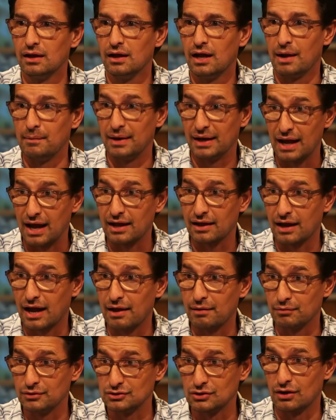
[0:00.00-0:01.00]
I mean,
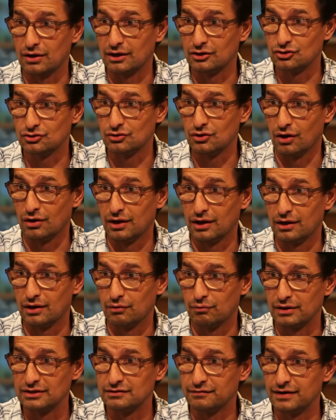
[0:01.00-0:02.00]
I was on a
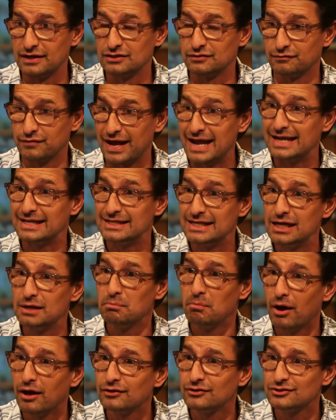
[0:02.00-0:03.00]
reservation for
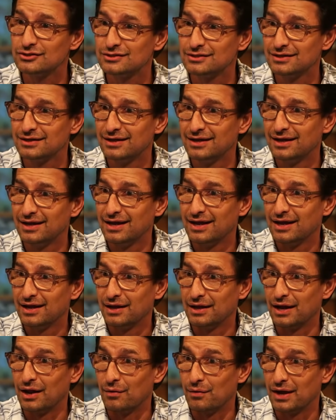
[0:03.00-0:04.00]
18 months,
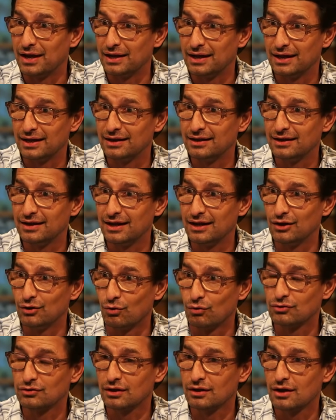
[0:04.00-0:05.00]
you know, in
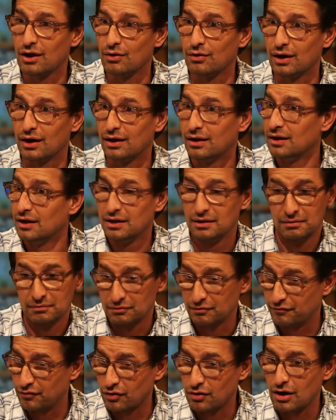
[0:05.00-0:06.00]
North Dakota.
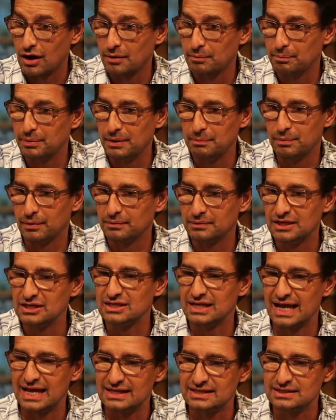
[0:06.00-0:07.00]
The forgotten people,
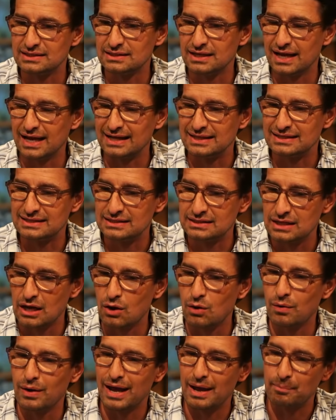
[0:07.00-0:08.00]
it's
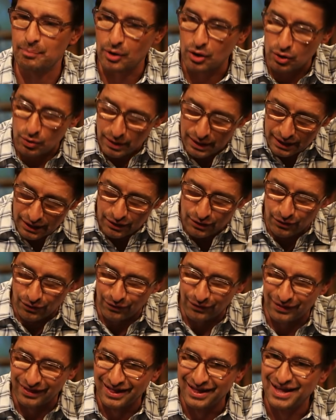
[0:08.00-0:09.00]
so
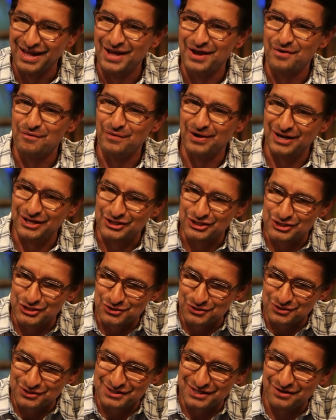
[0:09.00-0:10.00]
hypocritical. When it
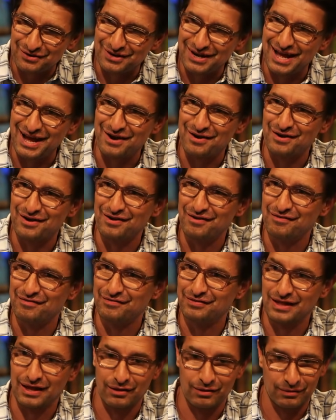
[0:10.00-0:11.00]
suits their
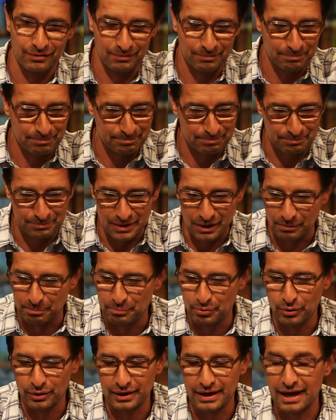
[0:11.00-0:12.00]
narrative, they'll
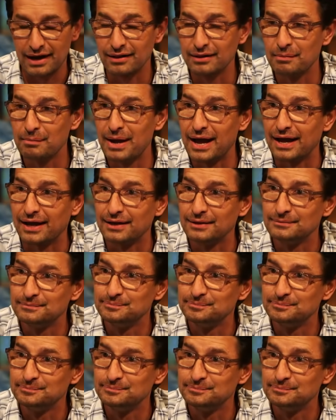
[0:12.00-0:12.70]
pull it out of the bag.